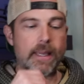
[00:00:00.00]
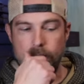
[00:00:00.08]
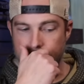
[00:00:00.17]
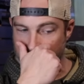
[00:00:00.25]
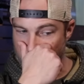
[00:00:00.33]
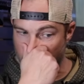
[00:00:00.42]

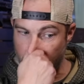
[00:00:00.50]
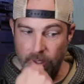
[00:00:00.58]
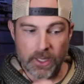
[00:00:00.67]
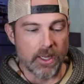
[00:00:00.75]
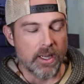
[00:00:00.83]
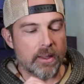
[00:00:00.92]
into
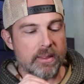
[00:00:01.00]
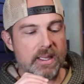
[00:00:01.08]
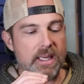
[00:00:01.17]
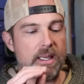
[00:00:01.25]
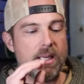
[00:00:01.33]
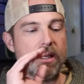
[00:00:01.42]

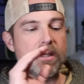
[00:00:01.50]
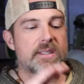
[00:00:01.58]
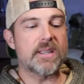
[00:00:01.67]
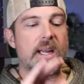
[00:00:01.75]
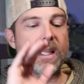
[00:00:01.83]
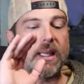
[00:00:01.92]
the
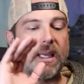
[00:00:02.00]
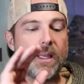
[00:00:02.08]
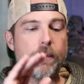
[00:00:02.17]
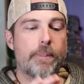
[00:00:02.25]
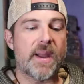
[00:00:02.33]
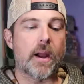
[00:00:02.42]
Cyelee
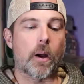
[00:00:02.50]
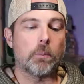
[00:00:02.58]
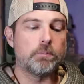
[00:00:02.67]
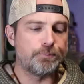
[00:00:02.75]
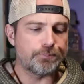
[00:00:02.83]
Bear.